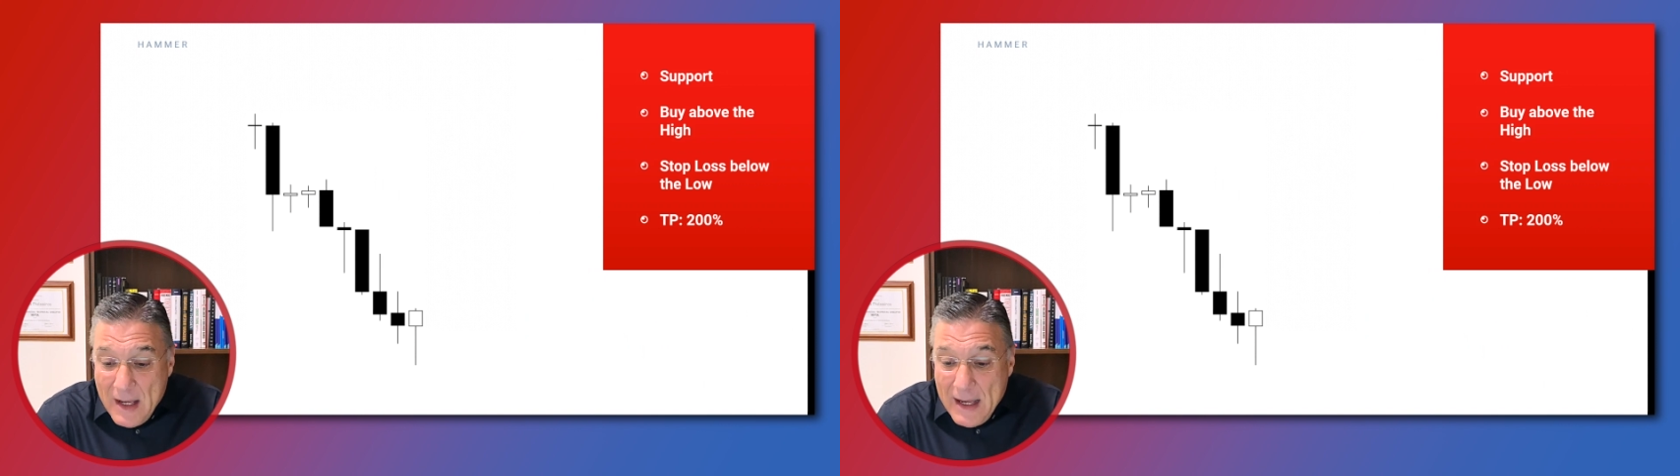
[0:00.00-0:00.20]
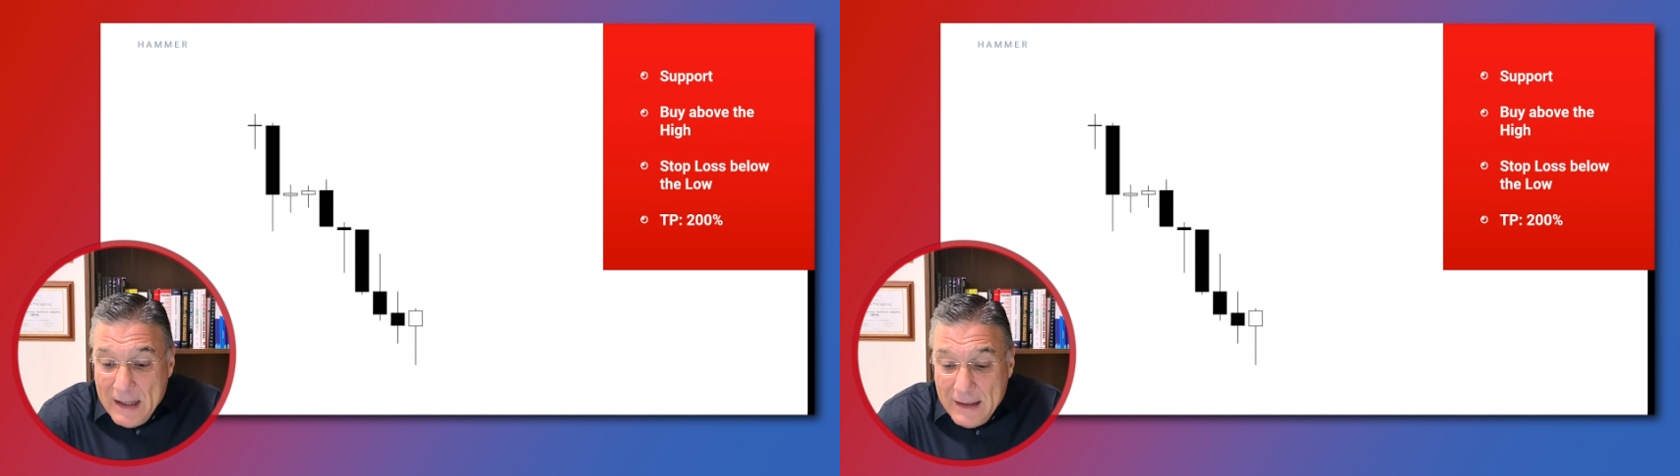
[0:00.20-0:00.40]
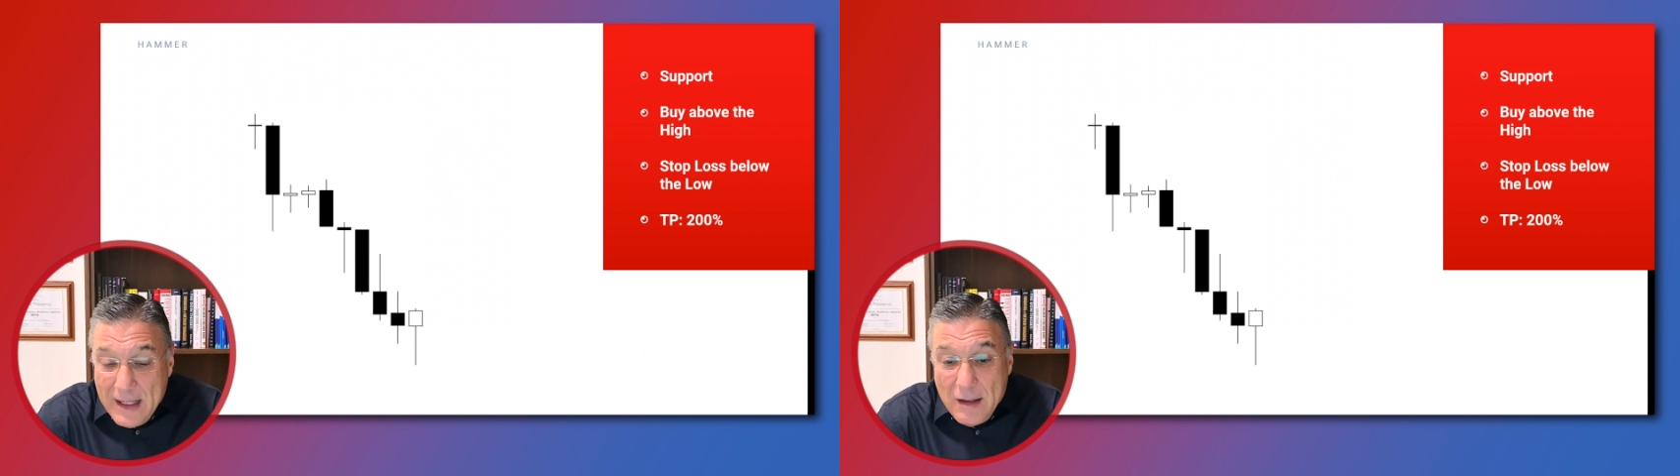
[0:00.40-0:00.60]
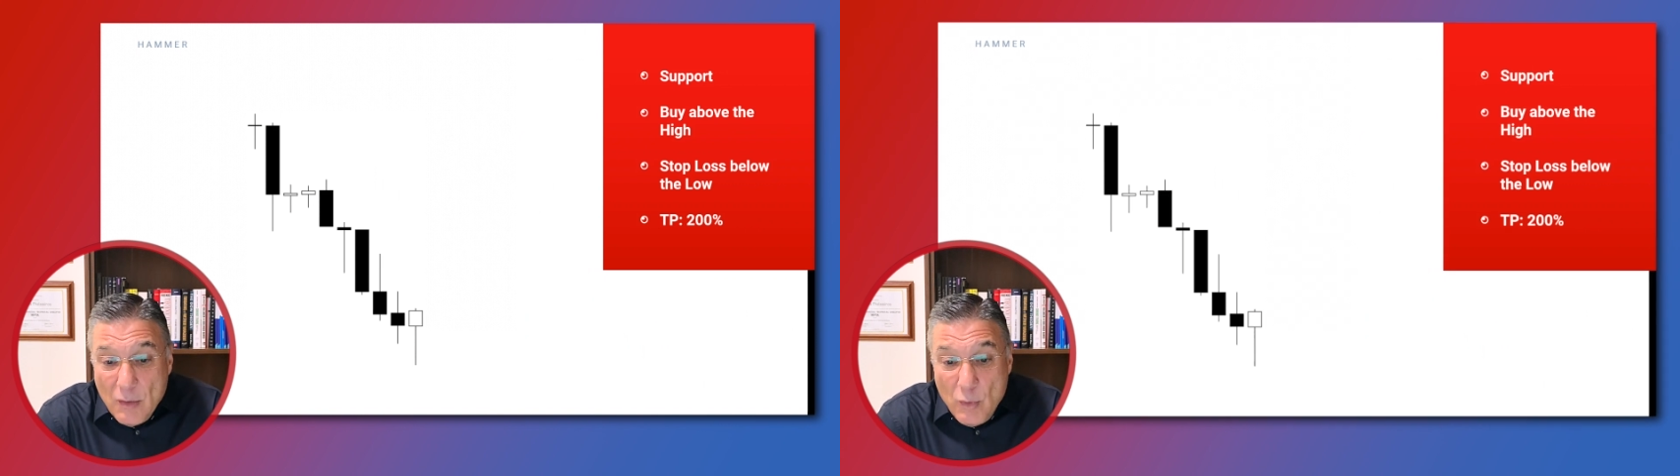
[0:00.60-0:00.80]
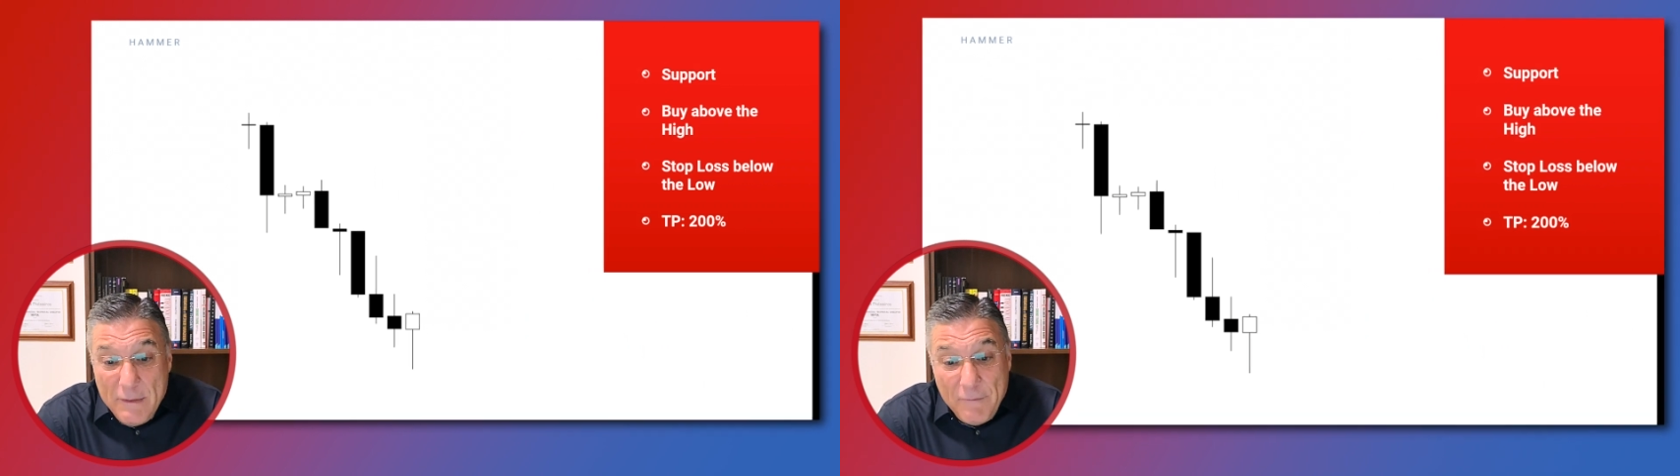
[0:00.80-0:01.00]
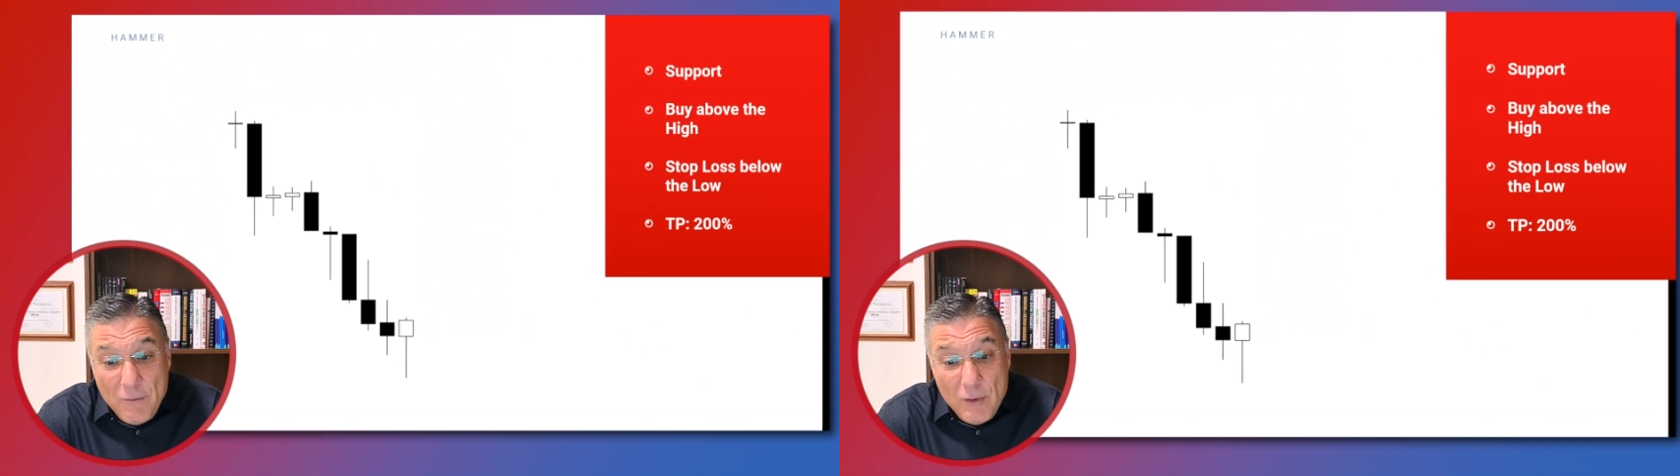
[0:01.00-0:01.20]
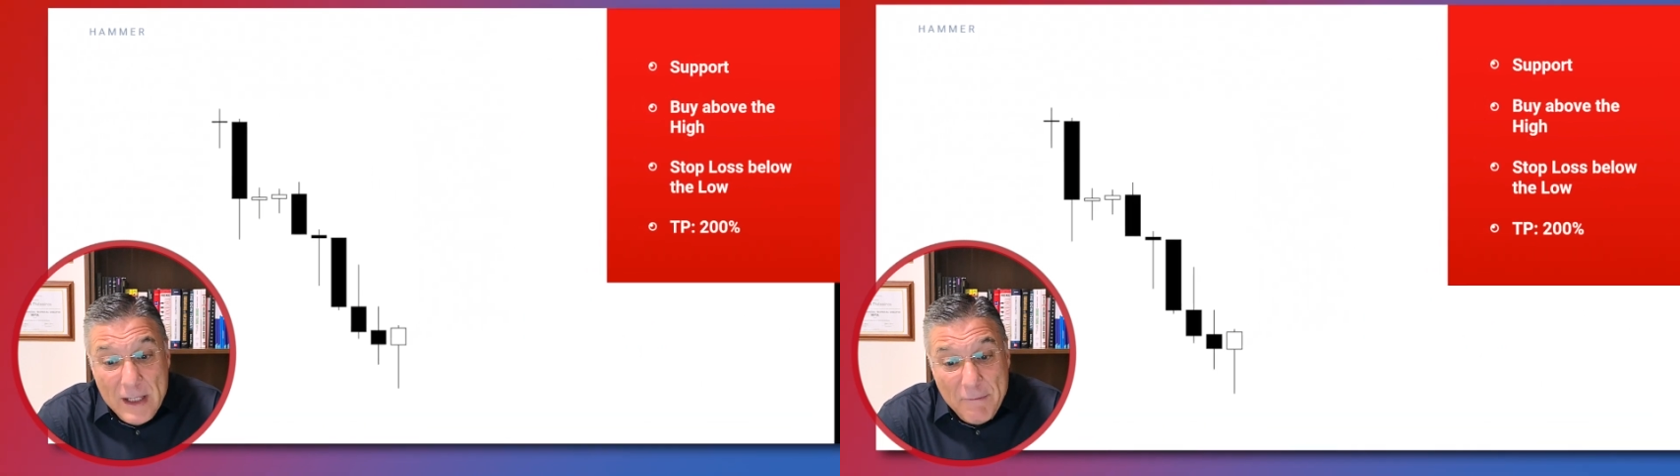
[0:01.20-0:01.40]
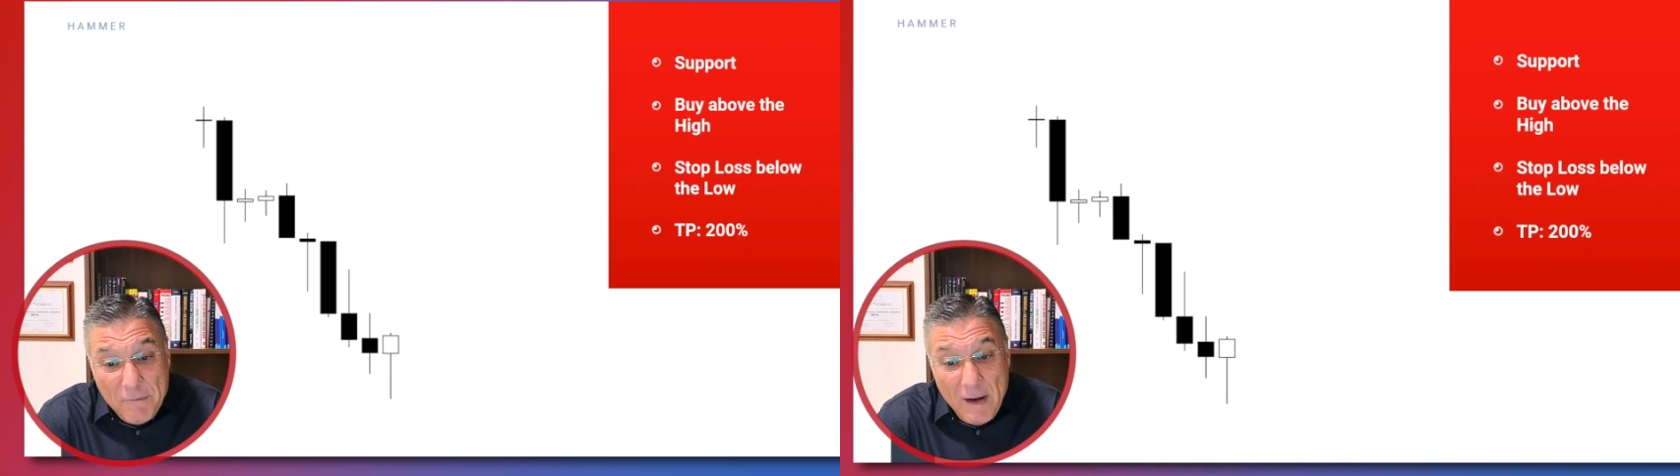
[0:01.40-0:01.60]
And then if we
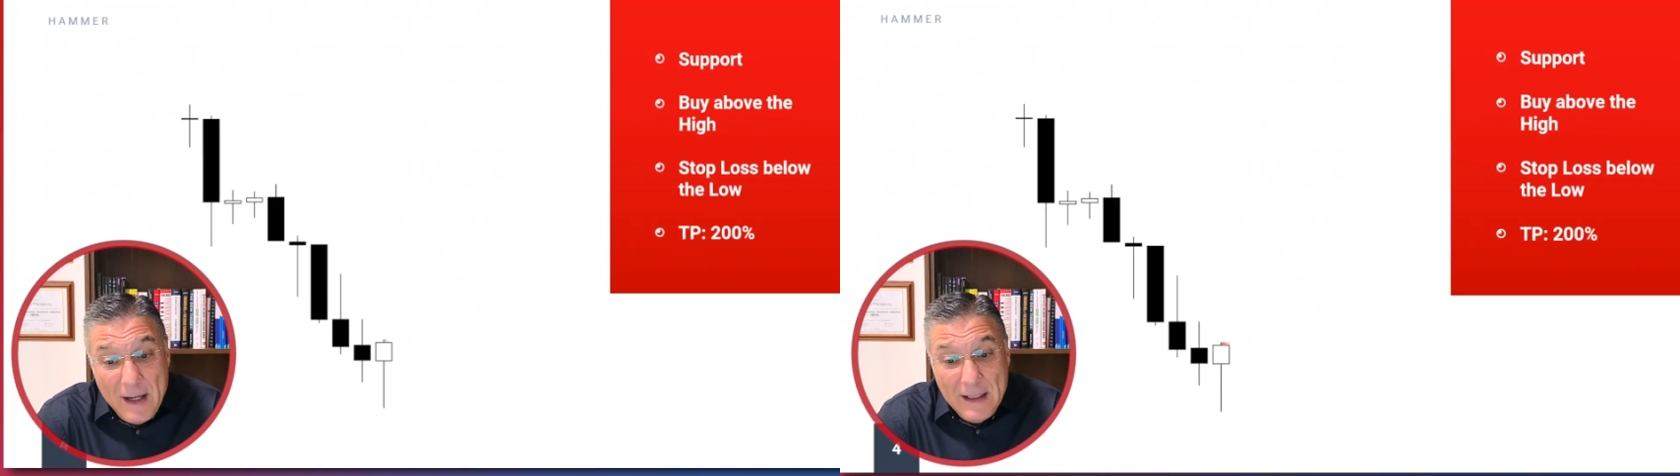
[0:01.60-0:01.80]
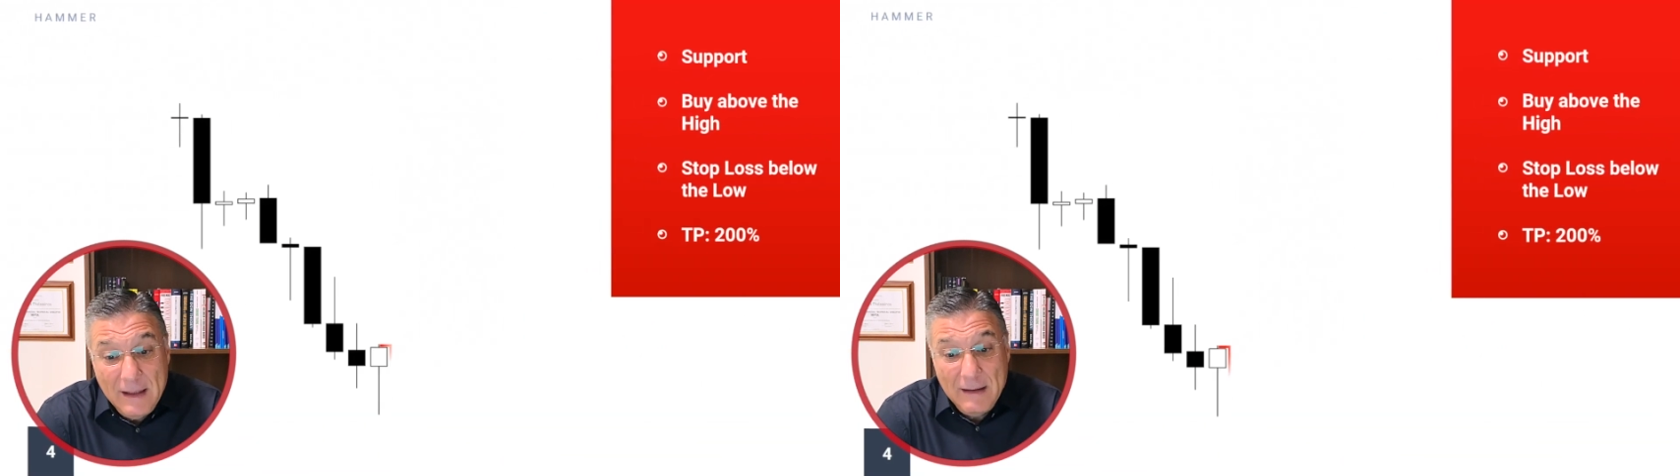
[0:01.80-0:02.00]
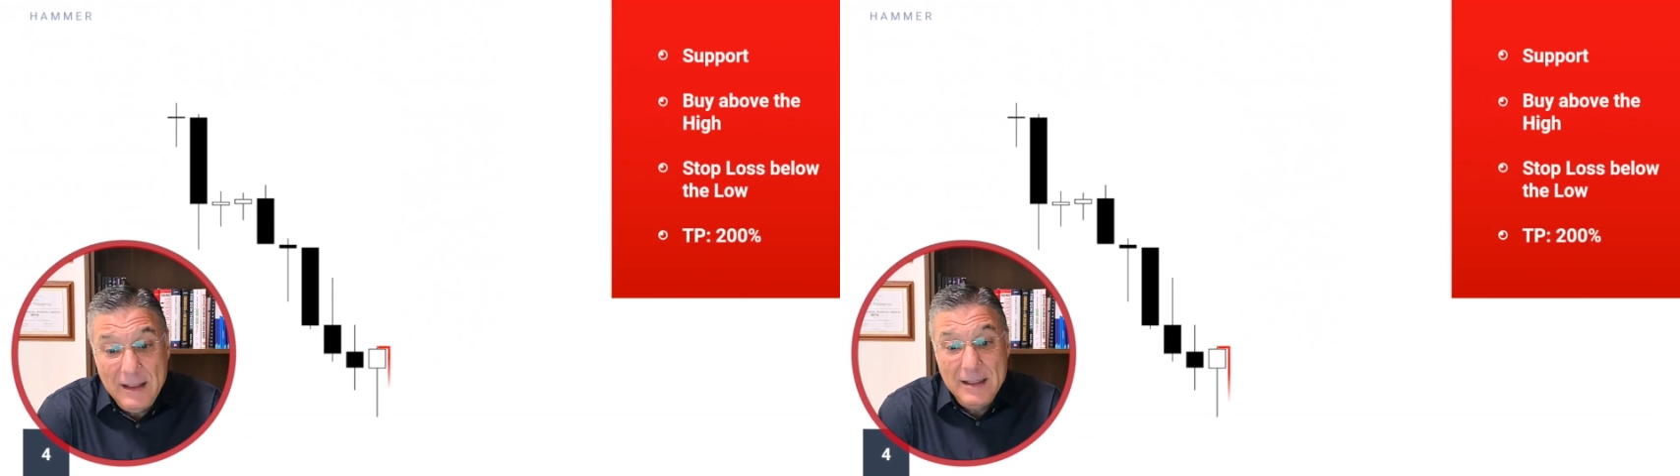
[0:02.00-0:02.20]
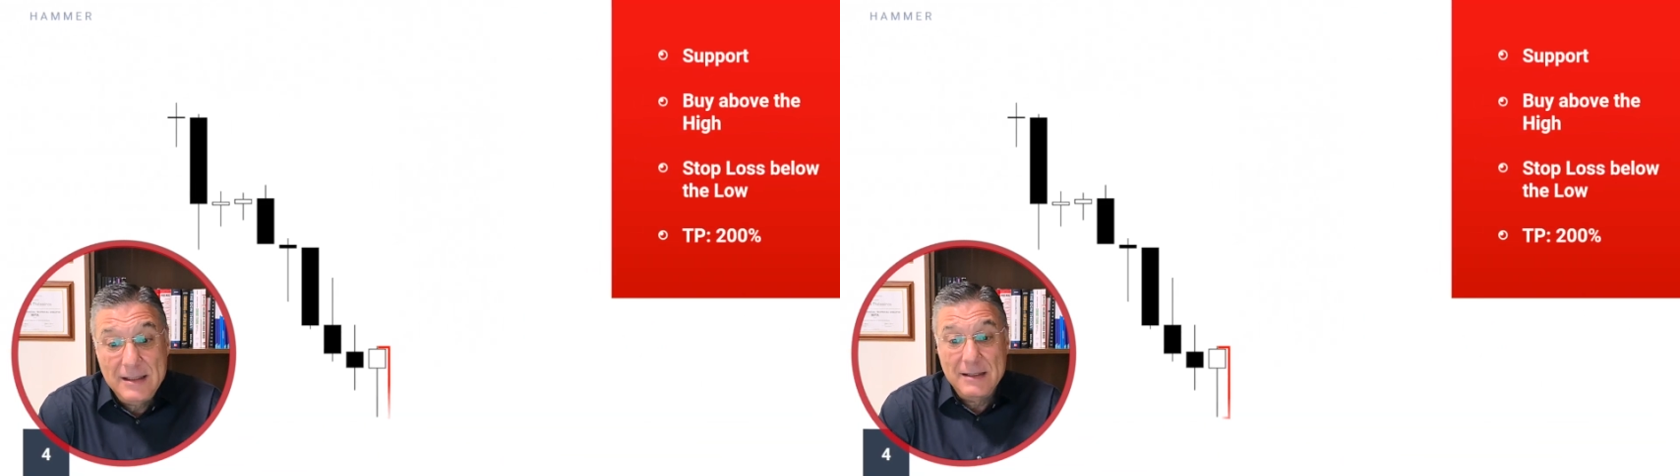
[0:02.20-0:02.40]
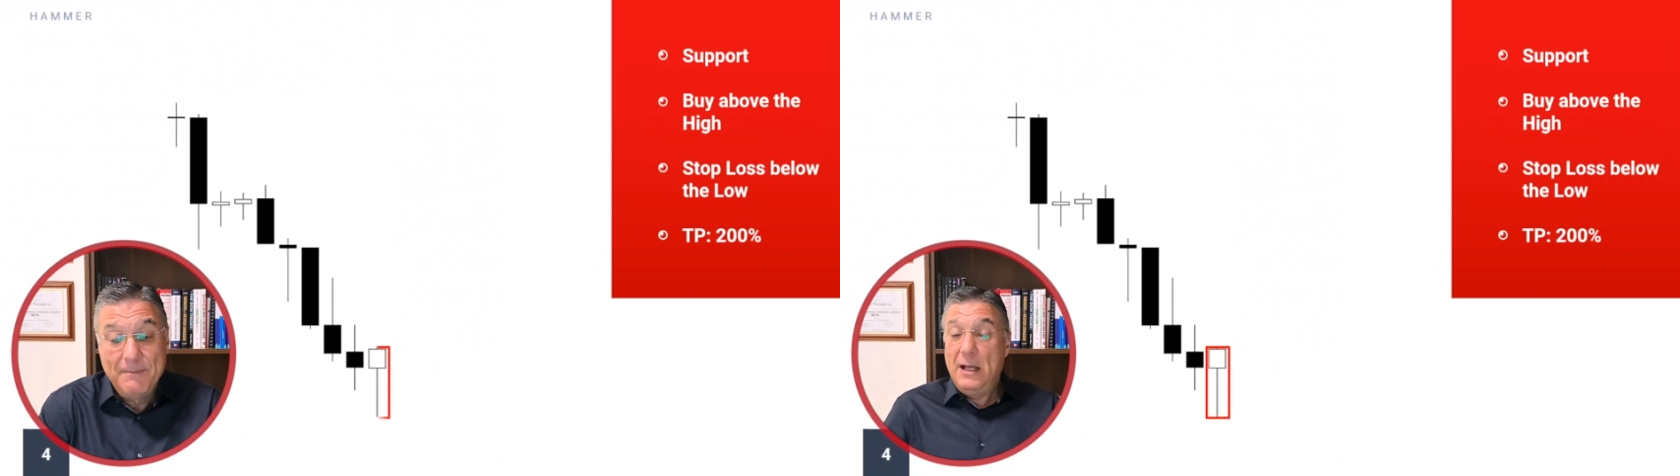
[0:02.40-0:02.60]
find this